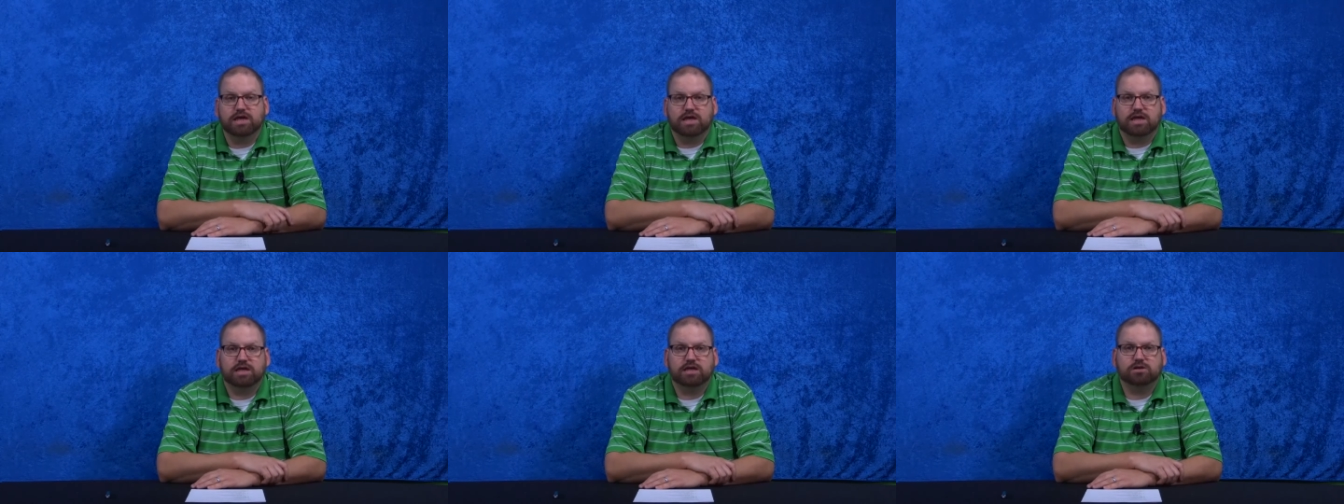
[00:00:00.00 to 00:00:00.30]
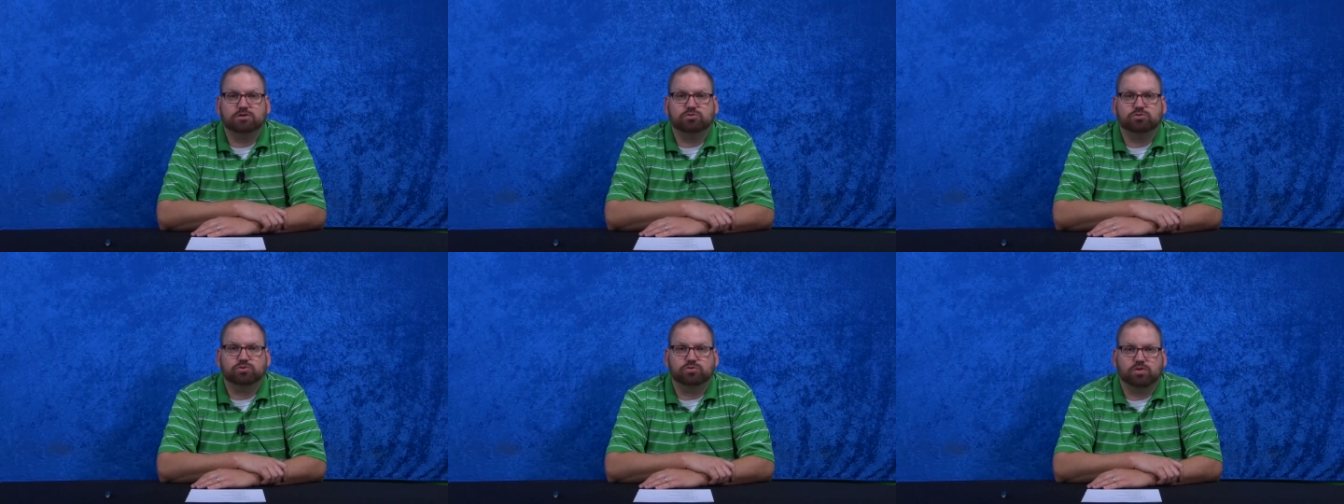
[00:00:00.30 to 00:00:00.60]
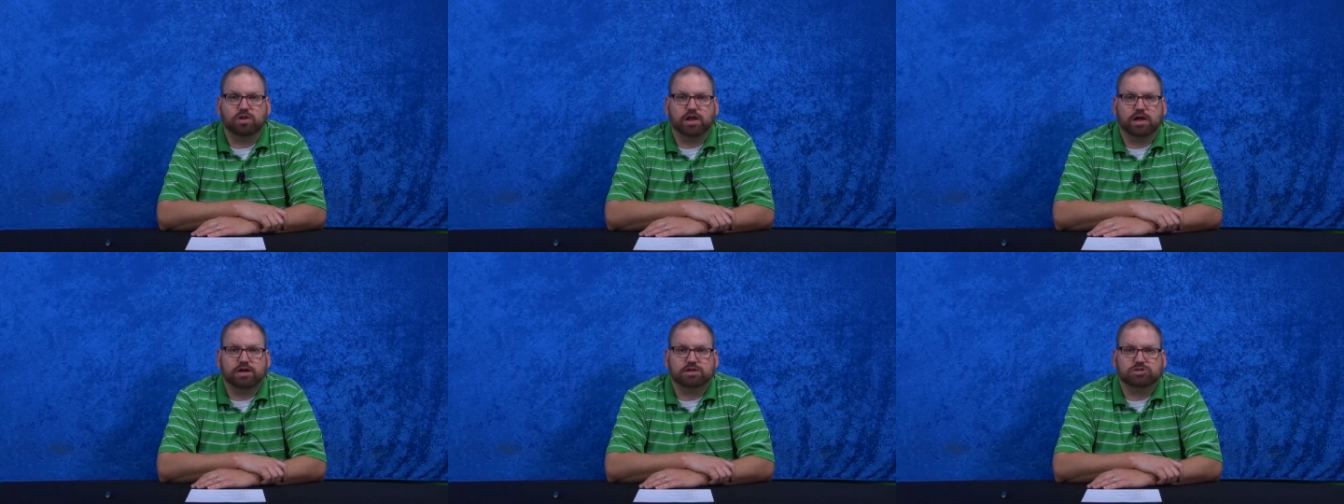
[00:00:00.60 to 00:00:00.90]
England
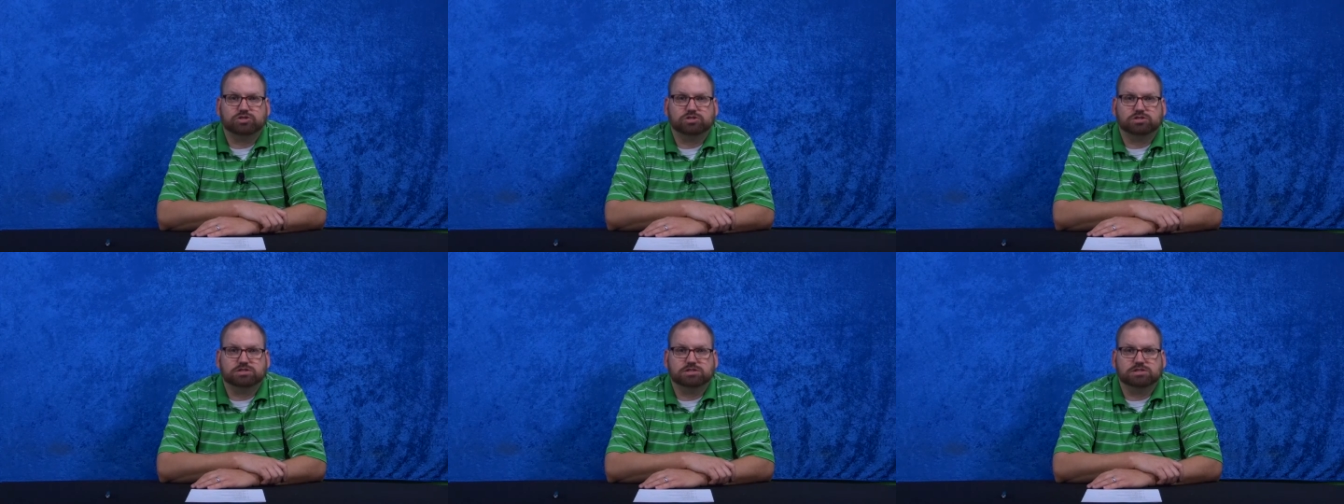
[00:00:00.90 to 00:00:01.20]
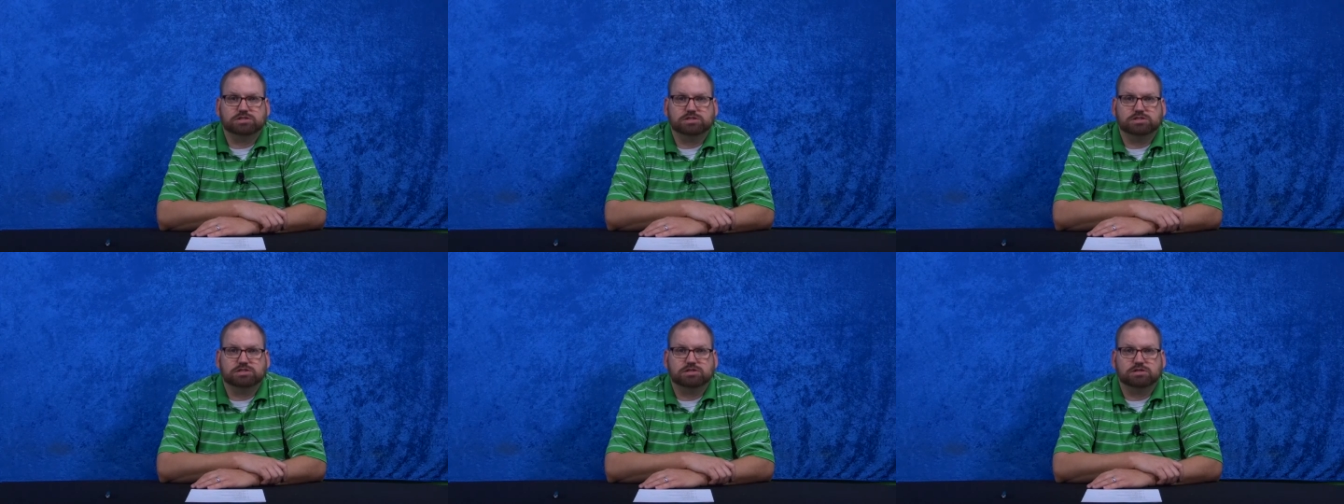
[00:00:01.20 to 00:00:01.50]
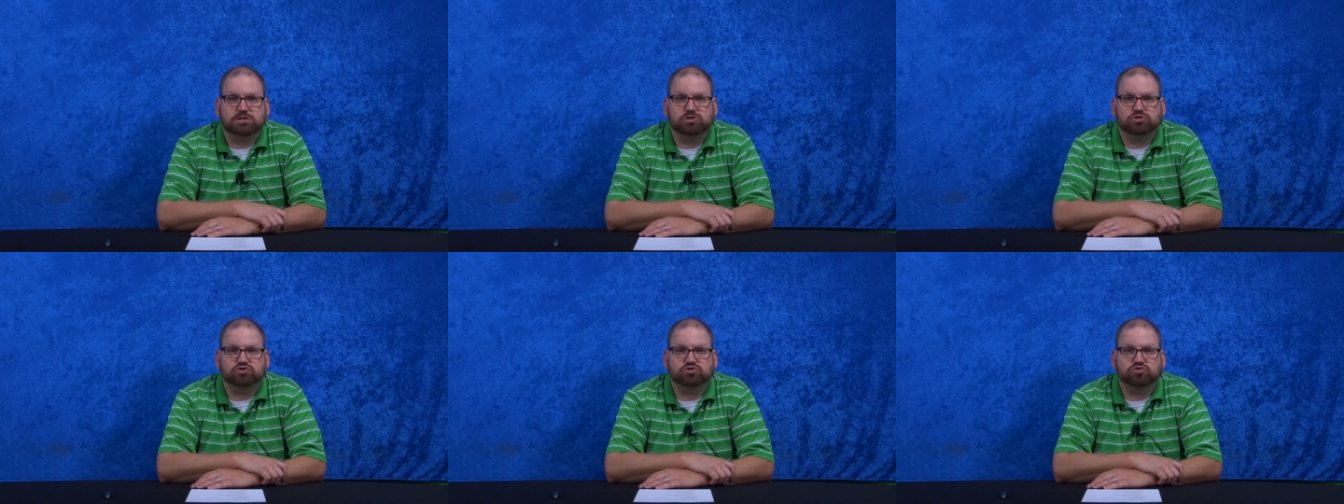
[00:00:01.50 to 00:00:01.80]
will actually
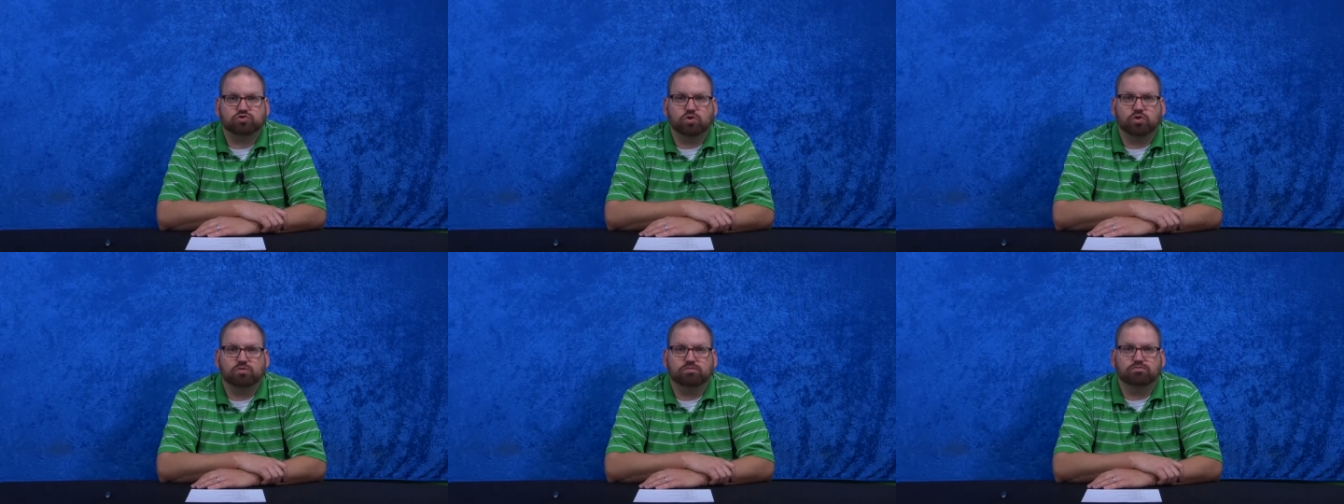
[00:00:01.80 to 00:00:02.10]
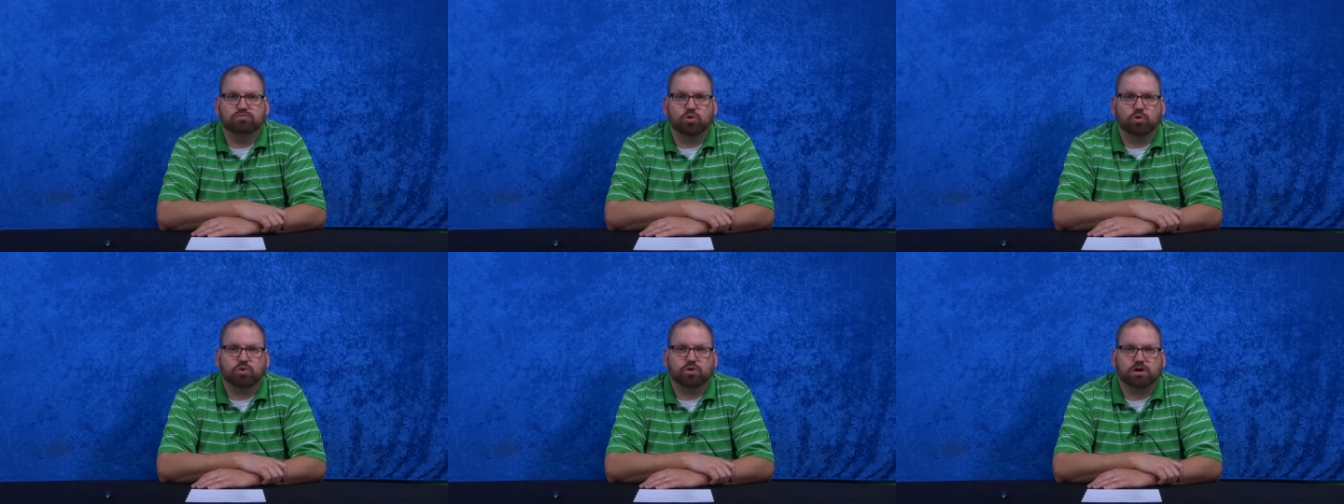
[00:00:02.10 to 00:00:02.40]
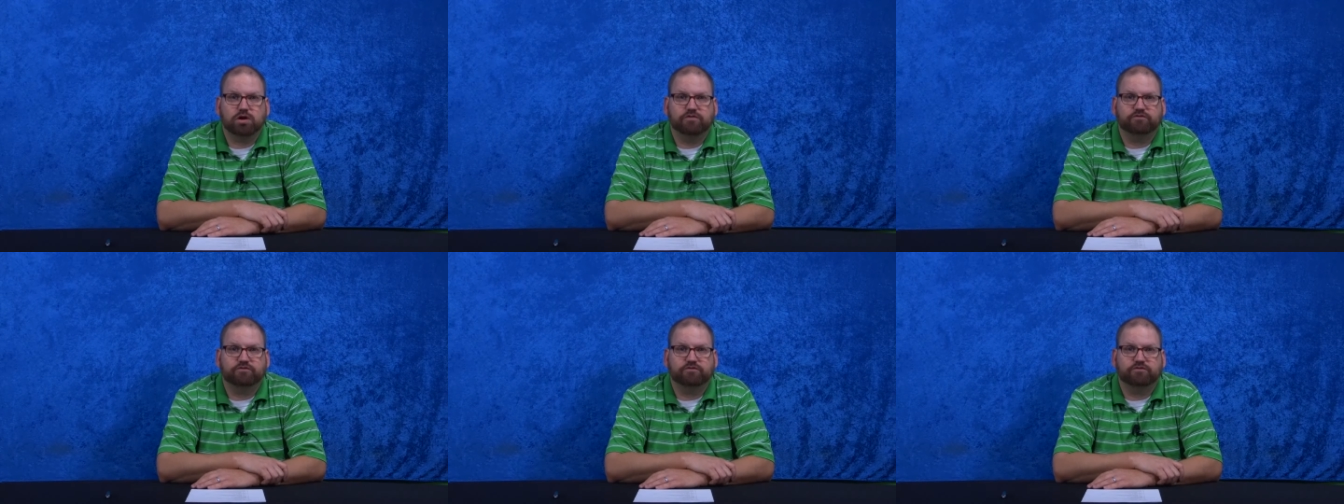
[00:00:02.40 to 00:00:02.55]
control more